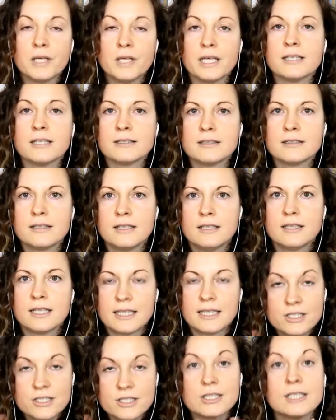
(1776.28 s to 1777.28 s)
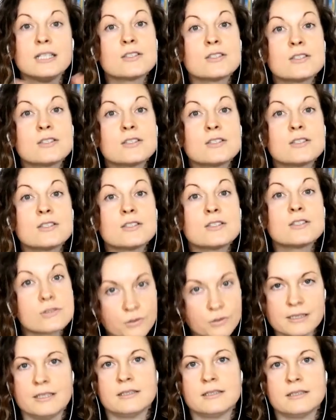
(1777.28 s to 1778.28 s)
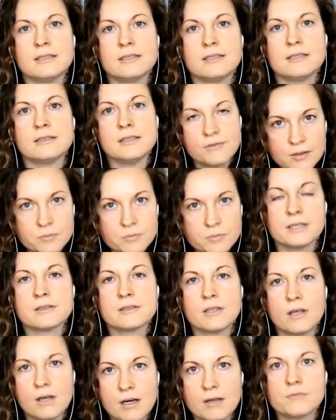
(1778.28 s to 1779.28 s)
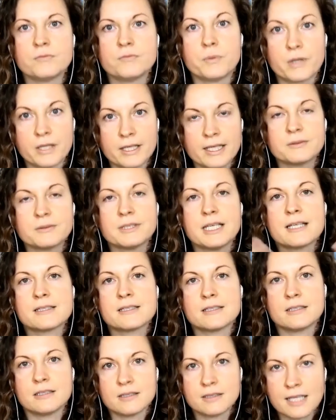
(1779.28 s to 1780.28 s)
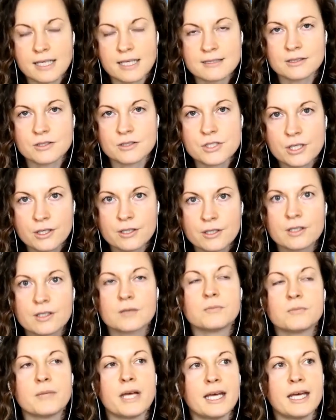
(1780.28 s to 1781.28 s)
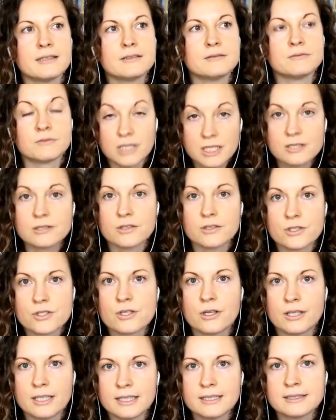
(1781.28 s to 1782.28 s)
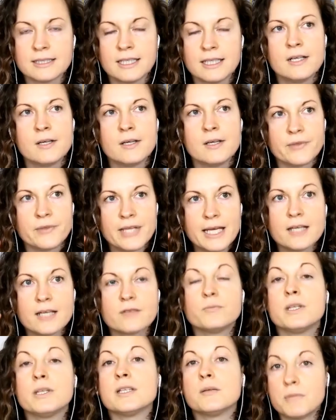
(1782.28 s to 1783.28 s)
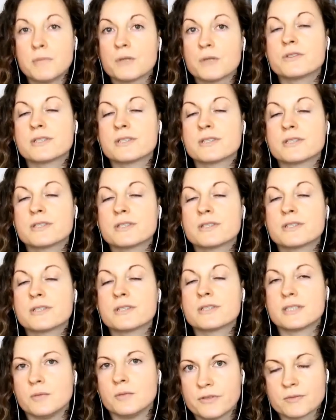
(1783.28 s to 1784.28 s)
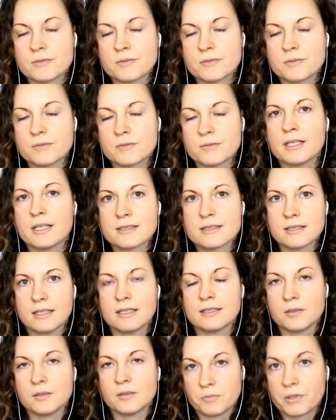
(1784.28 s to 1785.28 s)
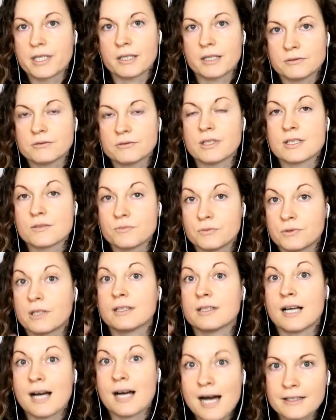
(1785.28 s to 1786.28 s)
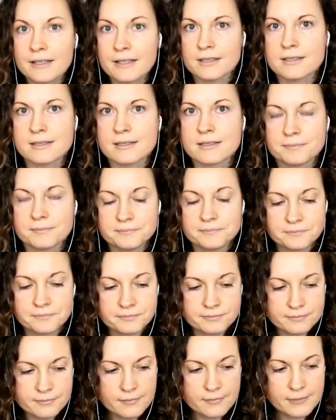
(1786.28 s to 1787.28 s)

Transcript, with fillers: have been and actually historically in the development of burnout as a as a term and research on it they have been the most studied professions because uh, the burnout rates were the highest